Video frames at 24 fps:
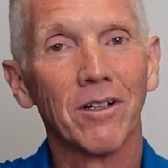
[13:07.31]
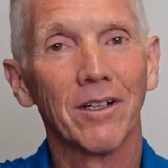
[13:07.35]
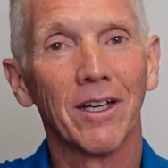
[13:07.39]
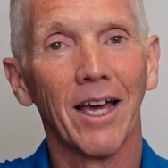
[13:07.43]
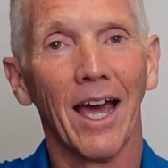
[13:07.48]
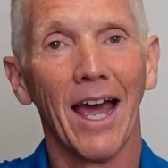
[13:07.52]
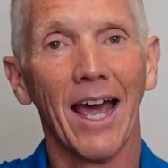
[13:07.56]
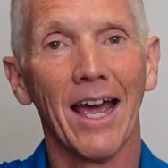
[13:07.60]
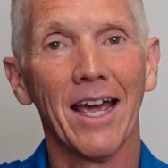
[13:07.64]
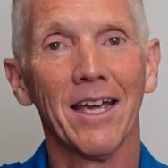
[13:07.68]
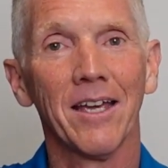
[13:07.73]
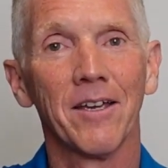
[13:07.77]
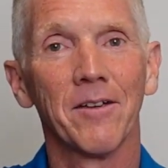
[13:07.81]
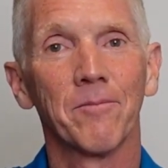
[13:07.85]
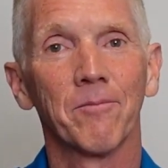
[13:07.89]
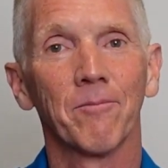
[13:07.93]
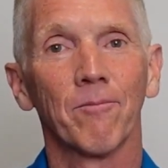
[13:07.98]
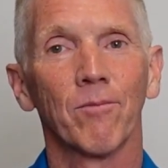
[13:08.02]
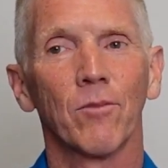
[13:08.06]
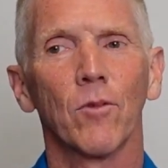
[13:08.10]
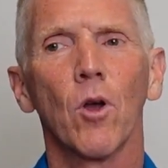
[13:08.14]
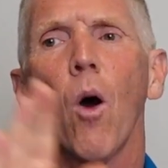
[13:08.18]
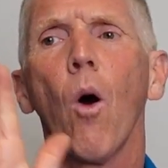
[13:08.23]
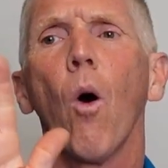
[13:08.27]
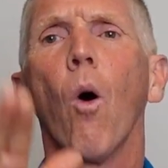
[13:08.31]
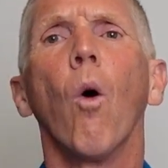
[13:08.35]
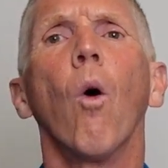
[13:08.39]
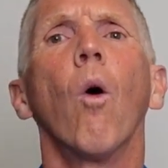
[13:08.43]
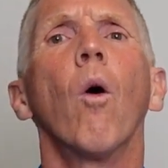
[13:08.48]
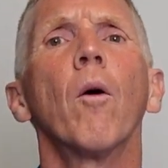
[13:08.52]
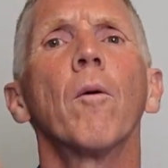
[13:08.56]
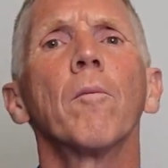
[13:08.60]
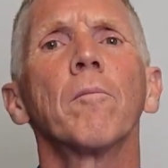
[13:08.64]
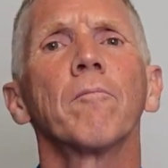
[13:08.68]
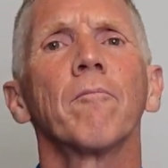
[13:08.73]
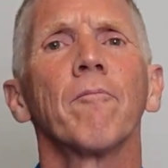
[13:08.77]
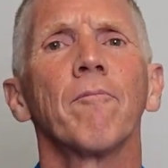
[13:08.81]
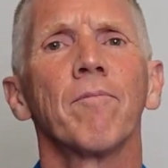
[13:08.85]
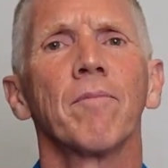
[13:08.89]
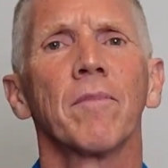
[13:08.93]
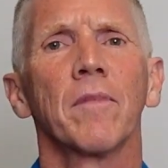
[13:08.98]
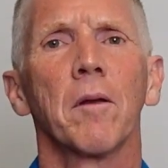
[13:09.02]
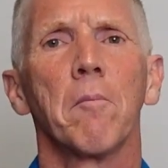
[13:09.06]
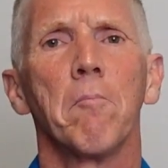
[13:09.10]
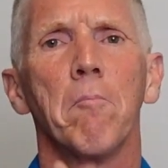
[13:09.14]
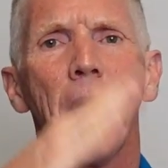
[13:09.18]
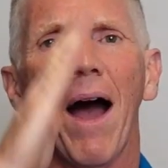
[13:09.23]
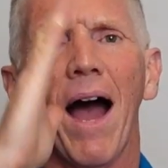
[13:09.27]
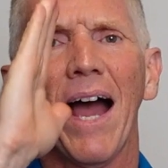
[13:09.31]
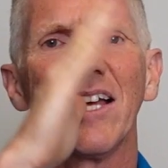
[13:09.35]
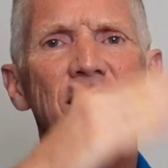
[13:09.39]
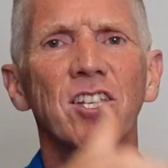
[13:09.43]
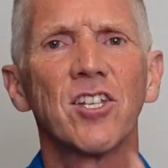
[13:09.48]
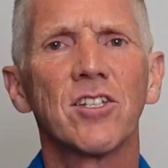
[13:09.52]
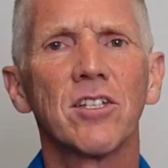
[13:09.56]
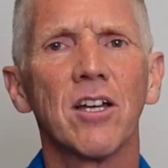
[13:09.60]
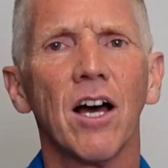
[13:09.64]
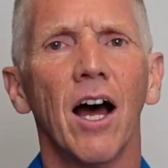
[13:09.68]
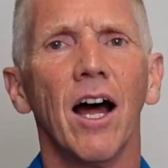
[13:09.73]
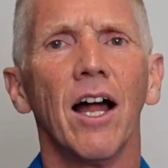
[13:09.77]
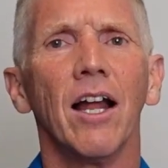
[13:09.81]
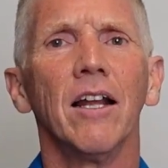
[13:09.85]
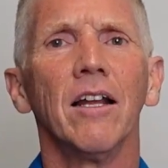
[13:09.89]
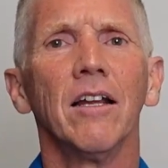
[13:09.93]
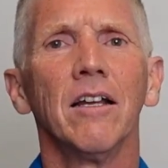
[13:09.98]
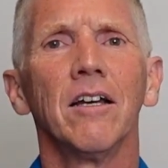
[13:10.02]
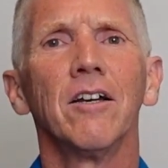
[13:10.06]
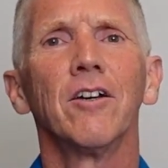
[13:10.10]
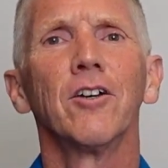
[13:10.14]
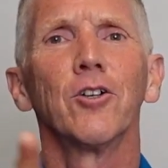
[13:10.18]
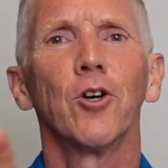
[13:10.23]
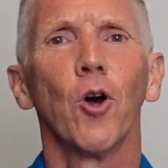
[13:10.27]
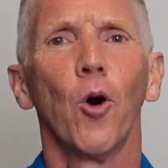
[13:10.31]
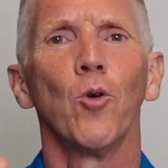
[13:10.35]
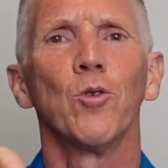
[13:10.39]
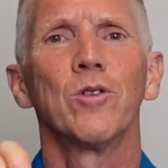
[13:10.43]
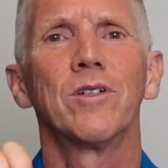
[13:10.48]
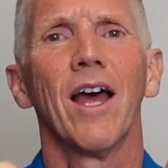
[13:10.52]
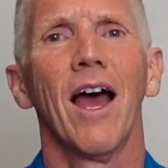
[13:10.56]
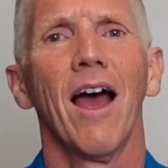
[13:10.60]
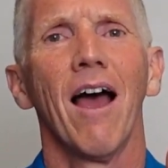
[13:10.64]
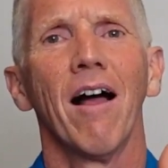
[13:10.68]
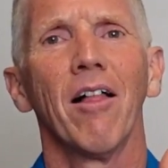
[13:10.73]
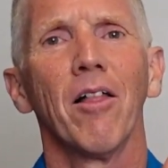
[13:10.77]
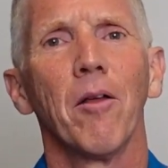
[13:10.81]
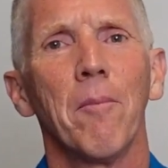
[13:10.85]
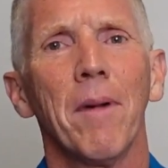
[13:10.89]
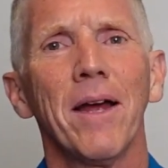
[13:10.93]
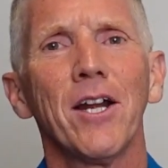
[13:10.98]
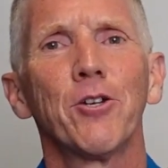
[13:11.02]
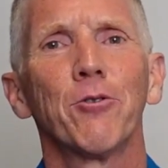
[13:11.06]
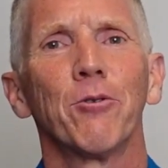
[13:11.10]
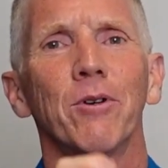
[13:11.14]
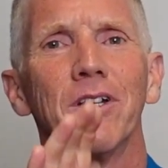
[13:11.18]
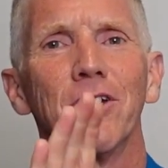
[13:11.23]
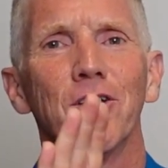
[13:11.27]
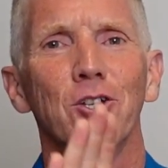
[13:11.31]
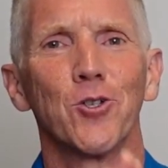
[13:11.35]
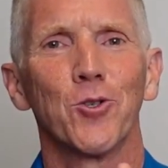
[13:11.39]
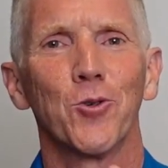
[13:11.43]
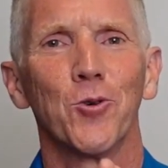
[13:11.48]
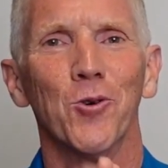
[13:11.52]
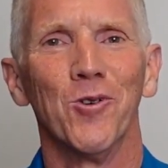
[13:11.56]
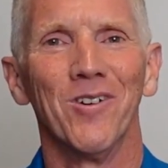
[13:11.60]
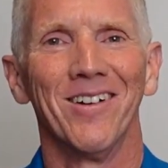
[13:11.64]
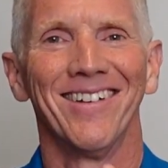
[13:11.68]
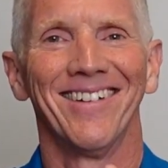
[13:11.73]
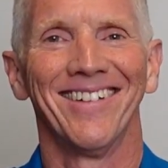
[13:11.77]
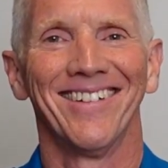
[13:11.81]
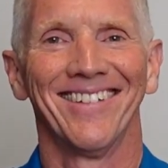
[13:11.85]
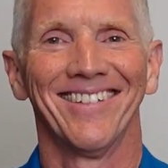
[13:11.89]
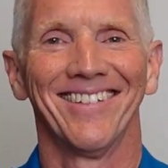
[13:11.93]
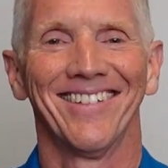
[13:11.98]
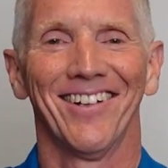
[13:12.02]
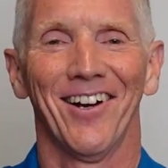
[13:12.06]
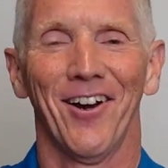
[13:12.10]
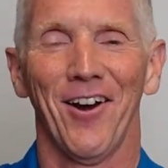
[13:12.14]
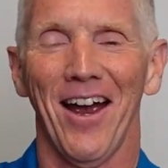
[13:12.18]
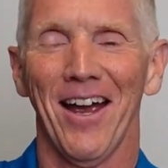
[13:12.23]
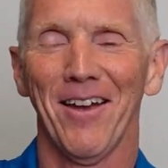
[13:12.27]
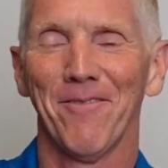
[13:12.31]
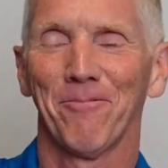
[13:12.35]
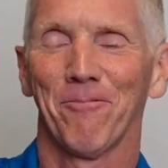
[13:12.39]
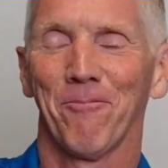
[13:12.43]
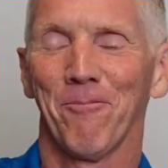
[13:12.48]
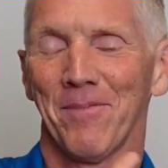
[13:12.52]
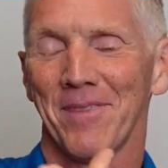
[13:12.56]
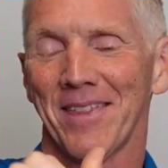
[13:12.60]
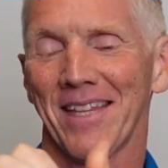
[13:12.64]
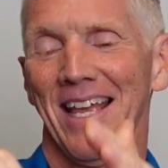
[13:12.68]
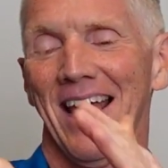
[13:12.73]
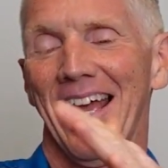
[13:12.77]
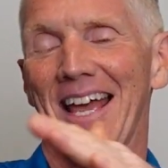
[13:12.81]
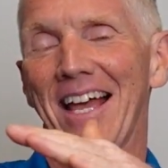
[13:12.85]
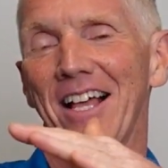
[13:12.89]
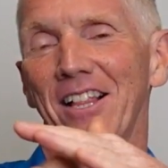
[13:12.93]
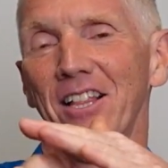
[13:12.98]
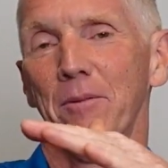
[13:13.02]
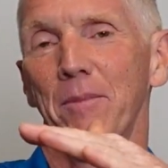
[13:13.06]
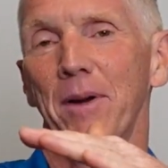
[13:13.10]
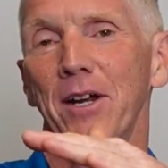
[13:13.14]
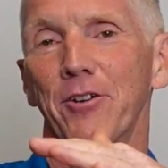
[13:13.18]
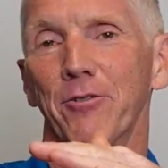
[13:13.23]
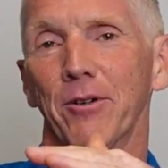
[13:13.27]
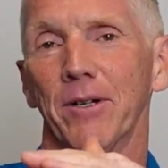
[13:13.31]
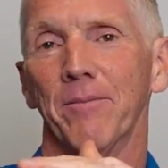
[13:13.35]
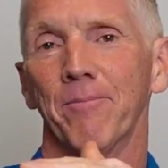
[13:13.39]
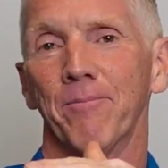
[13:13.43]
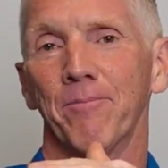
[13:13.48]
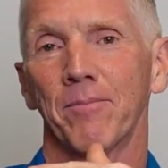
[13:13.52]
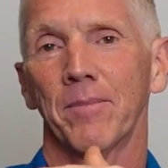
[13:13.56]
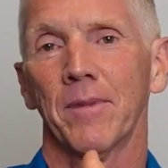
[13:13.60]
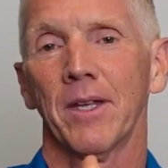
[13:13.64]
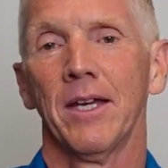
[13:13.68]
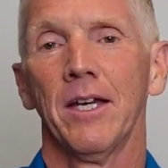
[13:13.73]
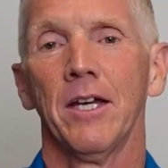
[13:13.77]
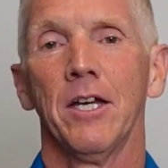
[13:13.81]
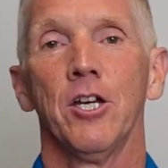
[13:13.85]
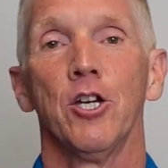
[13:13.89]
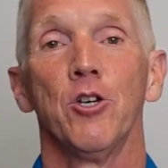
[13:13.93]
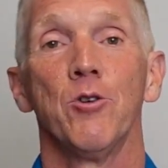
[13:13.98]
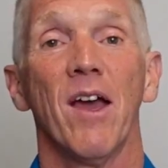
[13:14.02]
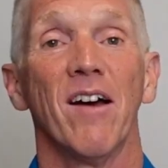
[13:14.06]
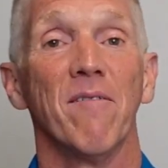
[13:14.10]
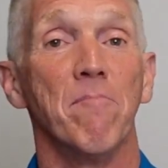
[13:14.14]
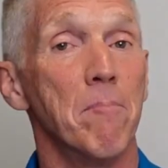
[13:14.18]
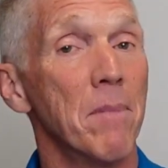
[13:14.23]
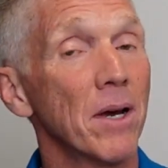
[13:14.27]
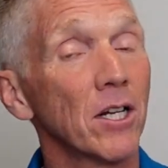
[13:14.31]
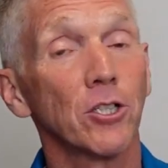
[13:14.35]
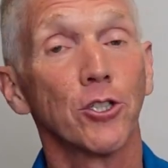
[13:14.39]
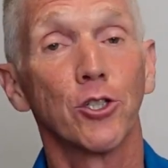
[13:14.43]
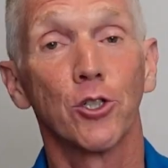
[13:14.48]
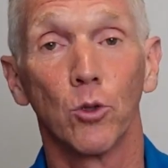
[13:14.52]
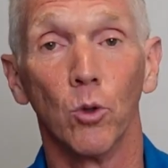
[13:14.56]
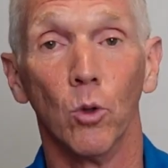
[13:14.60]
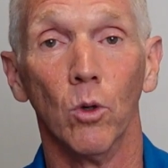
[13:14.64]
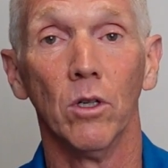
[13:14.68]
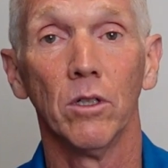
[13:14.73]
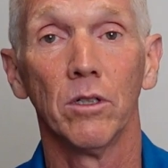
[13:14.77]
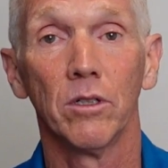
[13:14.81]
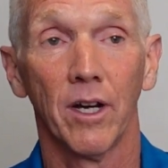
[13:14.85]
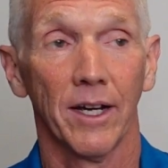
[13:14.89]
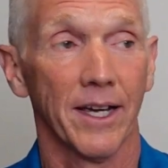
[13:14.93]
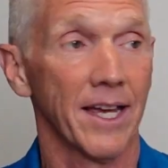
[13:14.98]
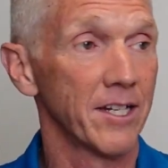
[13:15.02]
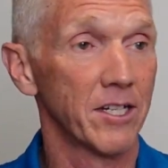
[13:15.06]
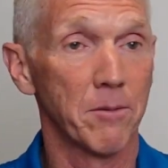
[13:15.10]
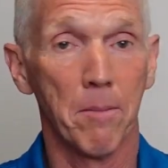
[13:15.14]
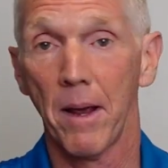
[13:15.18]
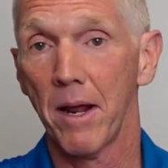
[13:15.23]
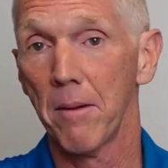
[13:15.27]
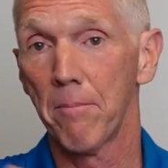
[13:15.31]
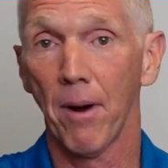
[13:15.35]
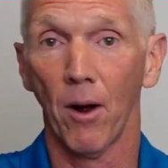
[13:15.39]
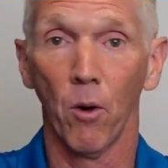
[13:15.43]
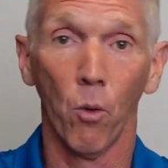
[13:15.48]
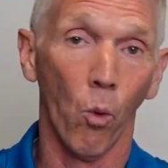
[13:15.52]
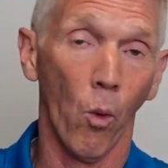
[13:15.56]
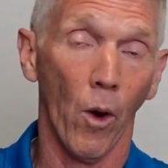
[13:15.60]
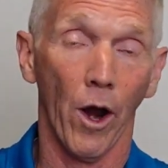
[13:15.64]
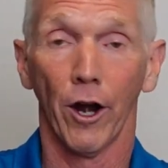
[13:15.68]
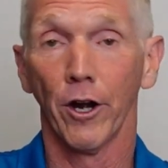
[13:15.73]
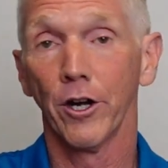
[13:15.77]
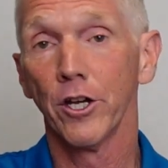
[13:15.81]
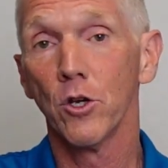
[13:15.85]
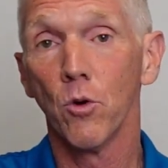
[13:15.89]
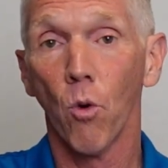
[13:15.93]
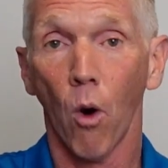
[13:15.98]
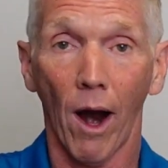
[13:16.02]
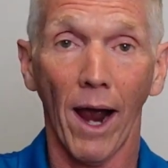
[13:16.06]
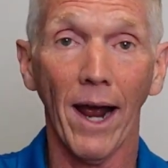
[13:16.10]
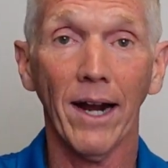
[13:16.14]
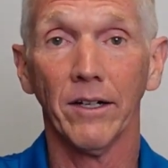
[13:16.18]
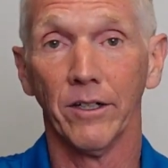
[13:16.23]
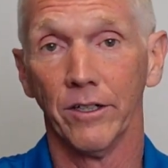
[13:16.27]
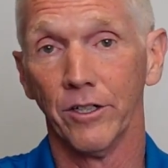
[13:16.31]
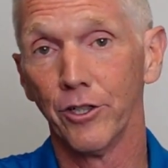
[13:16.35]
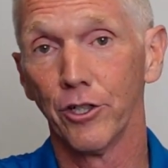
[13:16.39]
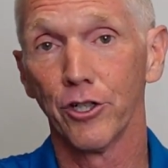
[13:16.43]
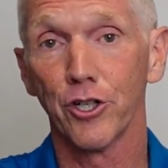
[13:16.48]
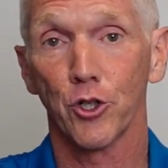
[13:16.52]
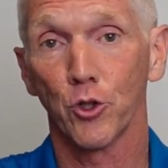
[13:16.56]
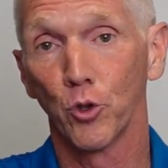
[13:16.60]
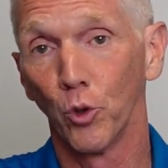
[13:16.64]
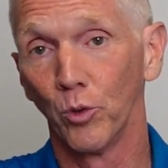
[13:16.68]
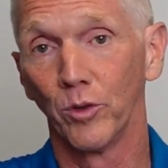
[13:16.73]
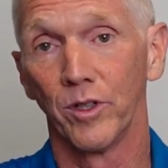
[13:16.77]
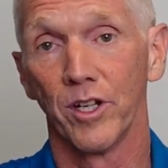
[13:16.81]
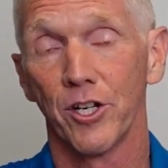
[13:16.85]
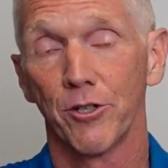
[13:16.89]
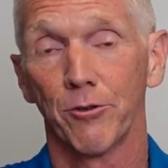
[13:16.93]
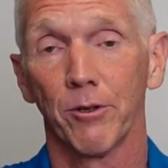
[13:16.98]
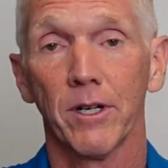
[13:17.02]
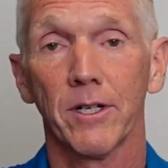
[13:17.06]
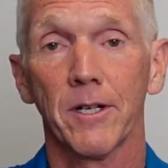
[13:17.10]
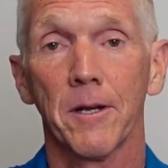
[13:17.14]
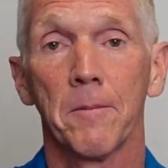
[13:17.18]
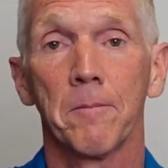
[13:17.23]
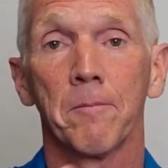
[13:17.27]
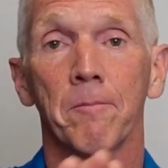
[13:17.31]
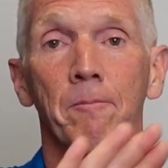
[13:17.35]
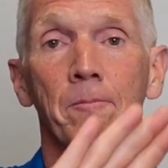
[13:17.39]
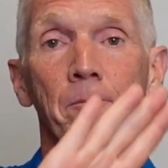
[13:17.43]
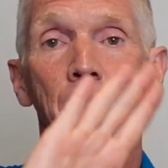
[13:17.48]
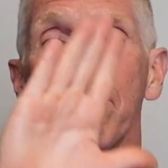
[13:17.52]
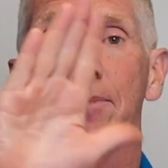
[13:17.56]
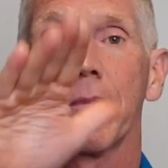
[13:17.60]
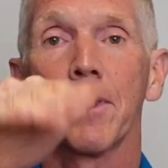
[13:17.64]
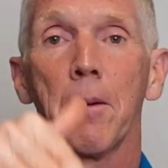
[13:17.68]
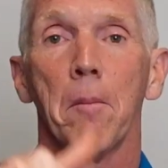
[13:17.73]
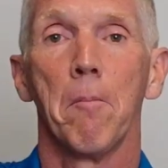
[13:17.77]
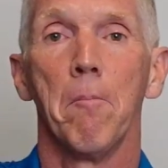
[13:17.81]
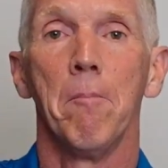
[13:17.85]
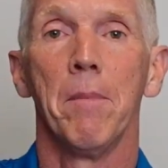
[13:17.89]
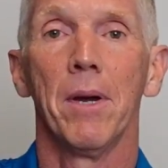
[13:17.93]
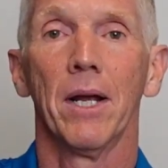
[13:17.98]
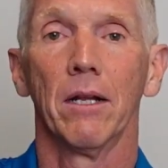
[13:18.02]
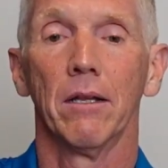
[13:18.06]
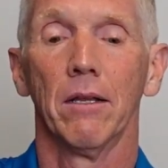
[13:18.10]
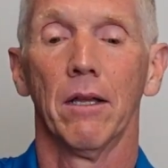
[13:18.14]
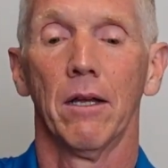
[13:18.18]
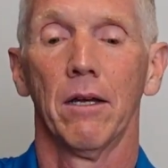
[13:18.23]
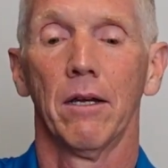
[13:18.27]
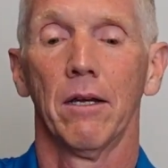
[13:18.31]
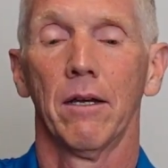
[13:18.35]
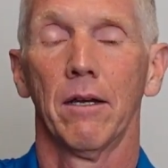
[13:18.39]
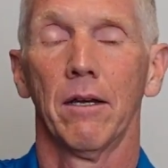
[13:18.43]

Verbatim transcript: Okay, oh, my son goes to elementary school. All right, elementary. You have middle school, again, depending upon where you are at in your school district. Middle.